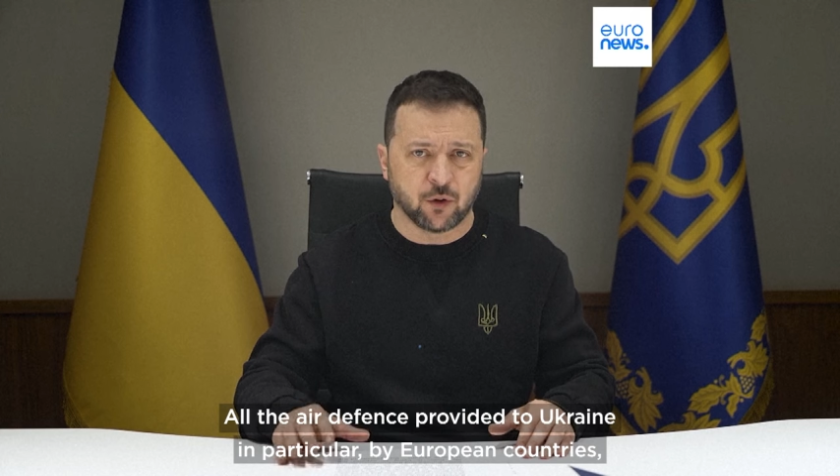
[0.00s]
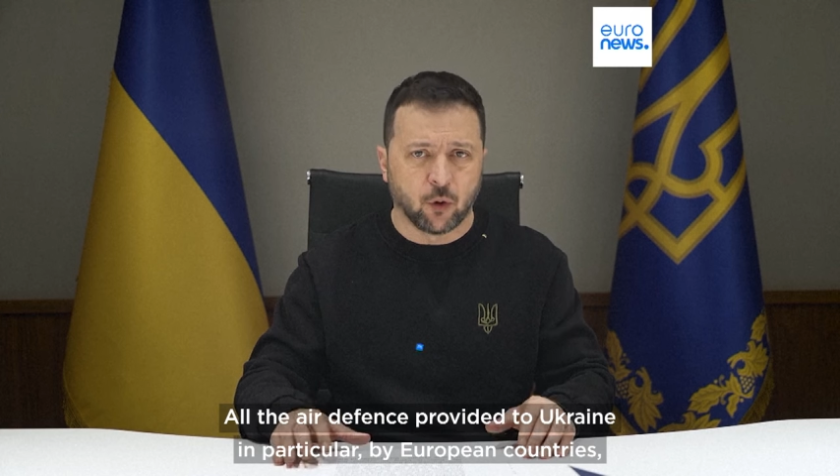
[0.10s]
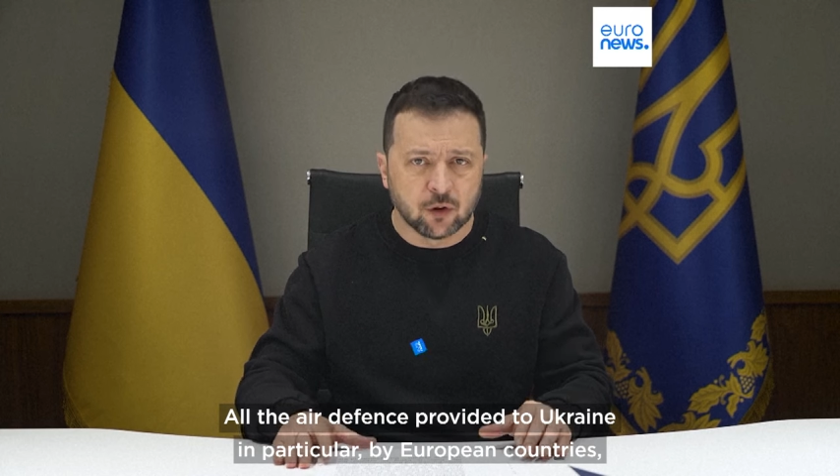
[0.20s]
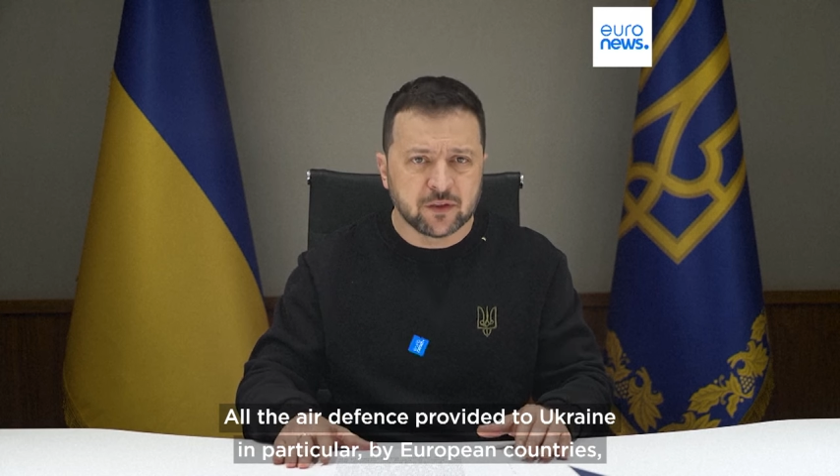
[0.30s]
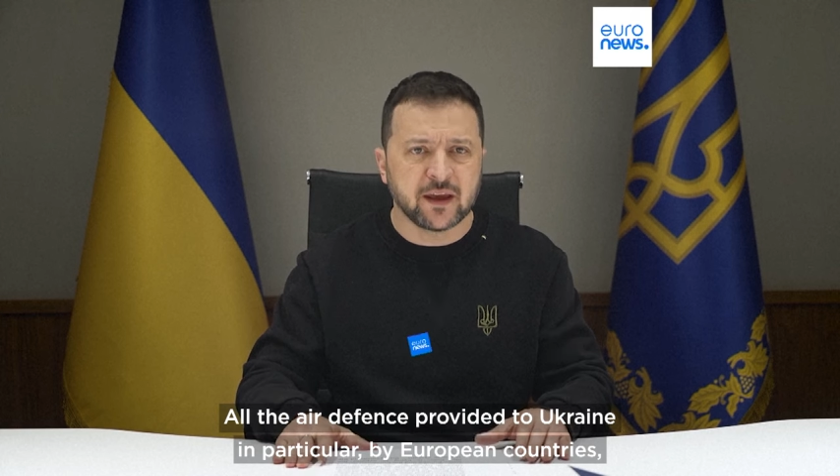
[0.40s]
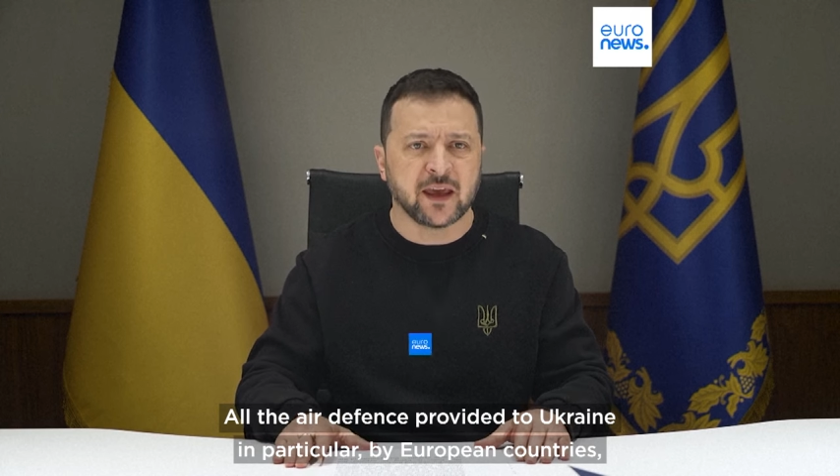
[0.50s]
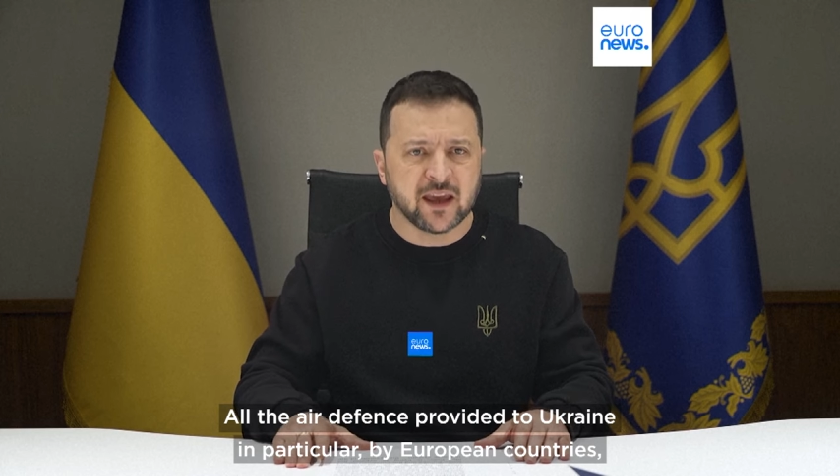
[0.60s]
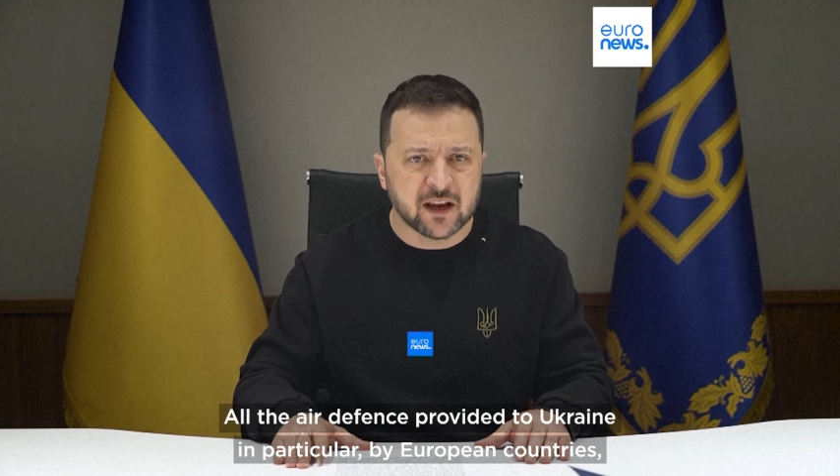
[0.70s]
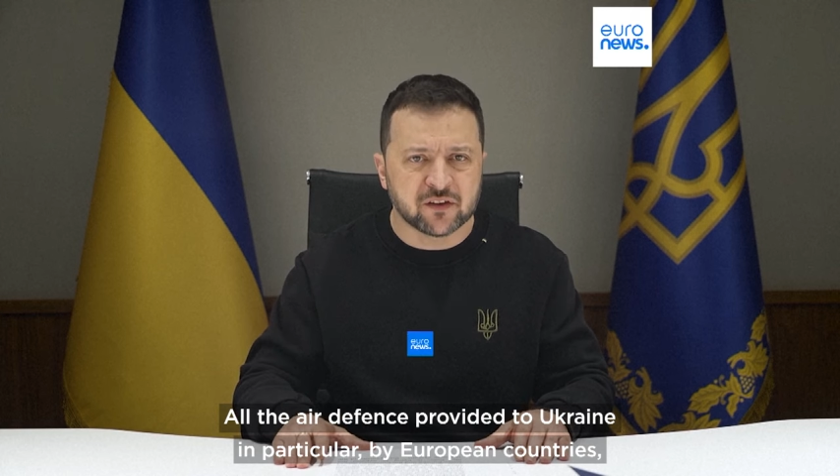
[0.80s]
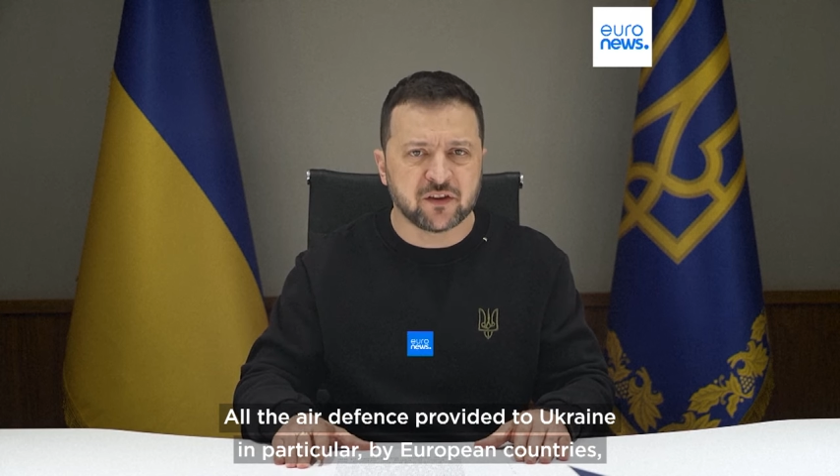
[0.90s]
All the
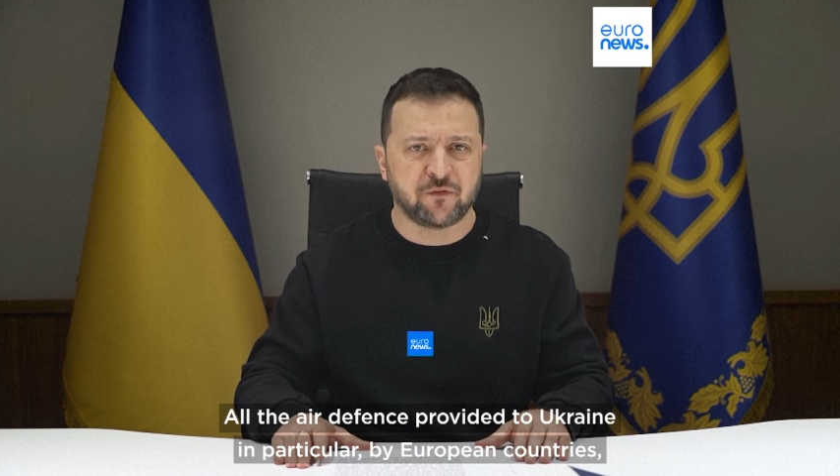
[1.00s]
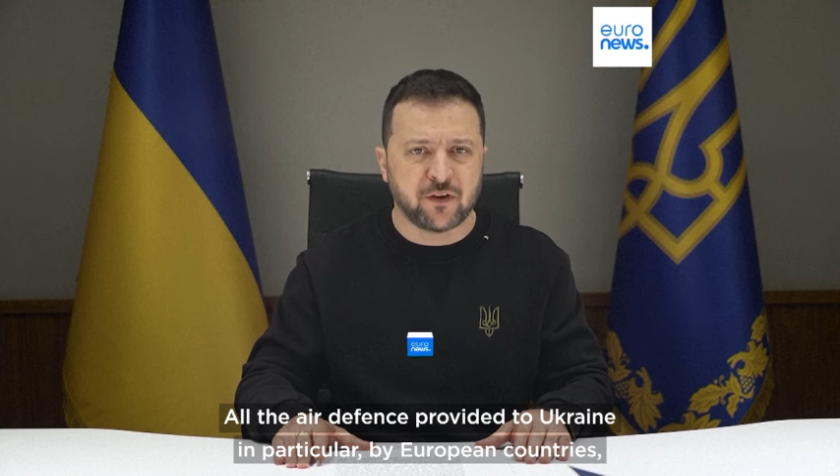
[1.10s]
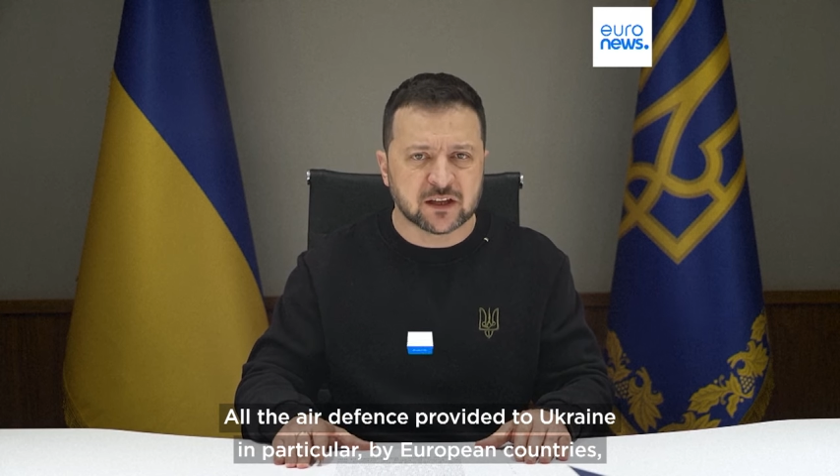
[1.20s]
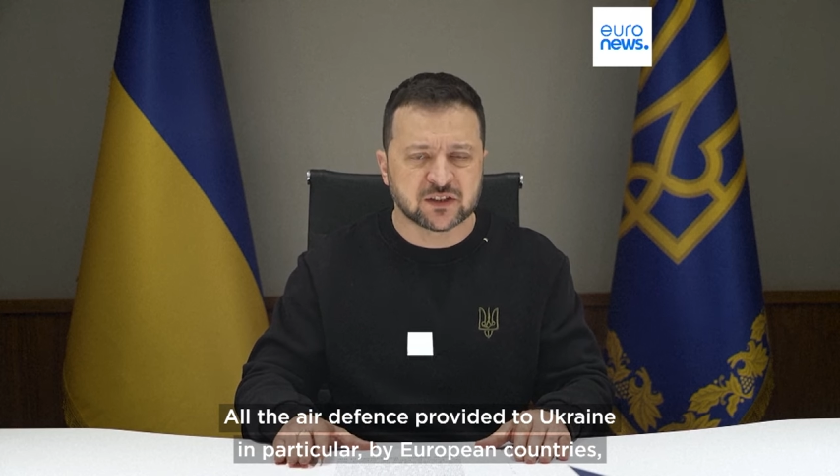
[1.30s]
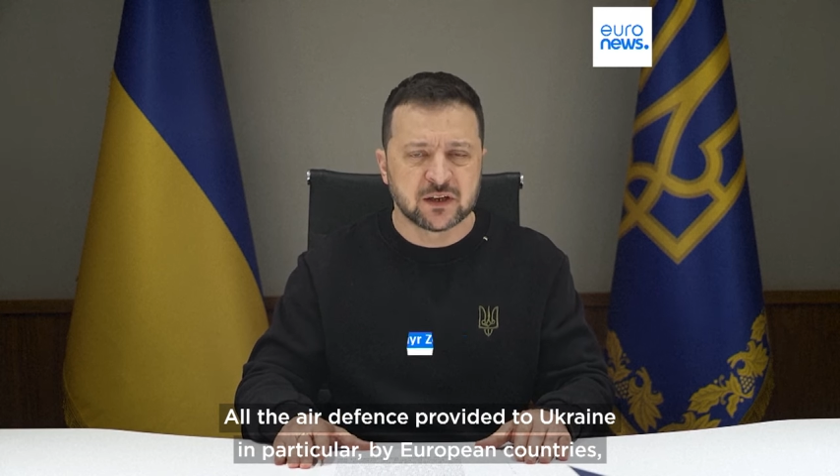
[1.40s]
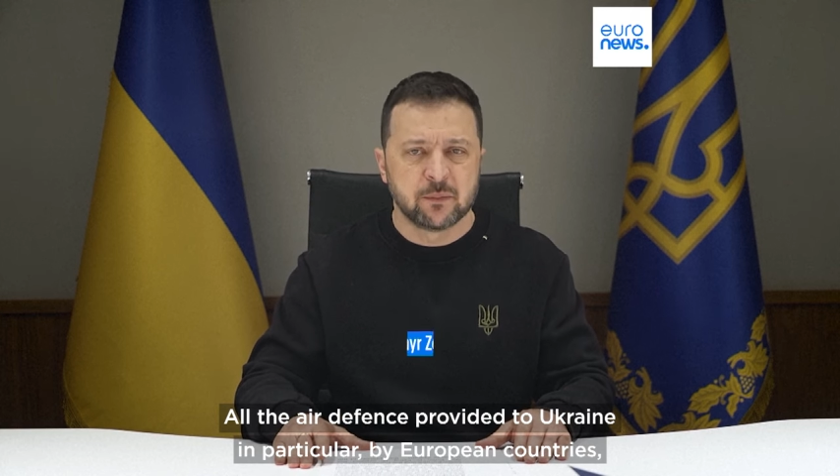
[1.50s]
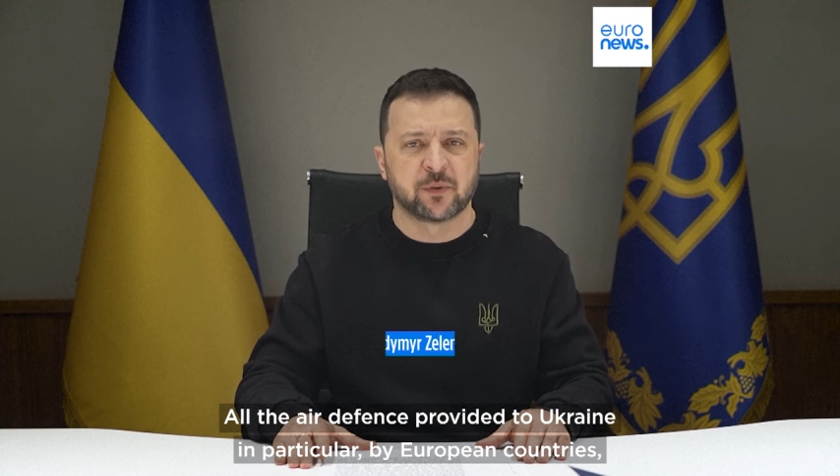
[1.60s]
air defense